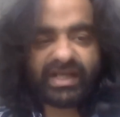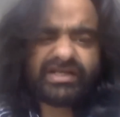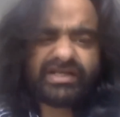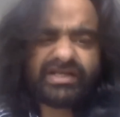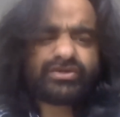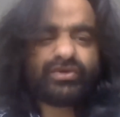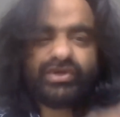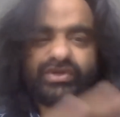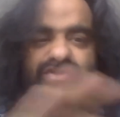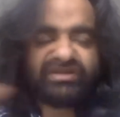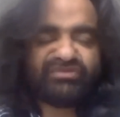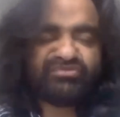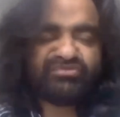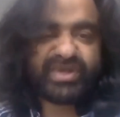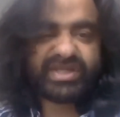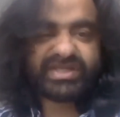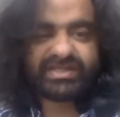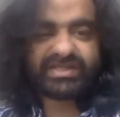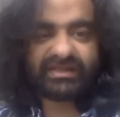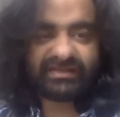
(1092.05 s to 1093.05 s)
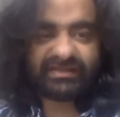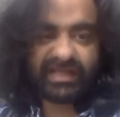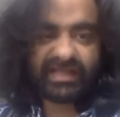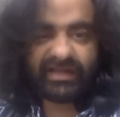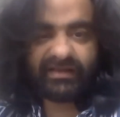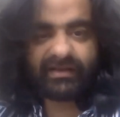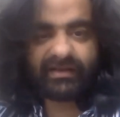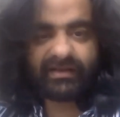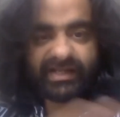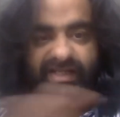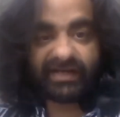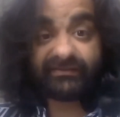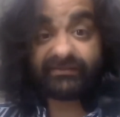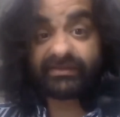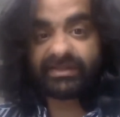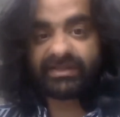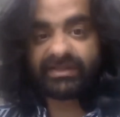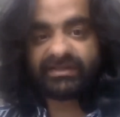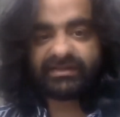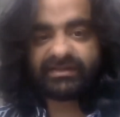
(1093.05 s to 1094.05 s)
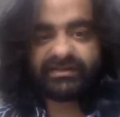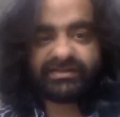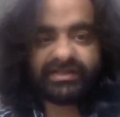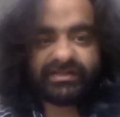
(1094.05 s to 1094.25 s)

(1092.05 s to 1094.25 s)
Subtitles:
I'll show you some pictures right after this,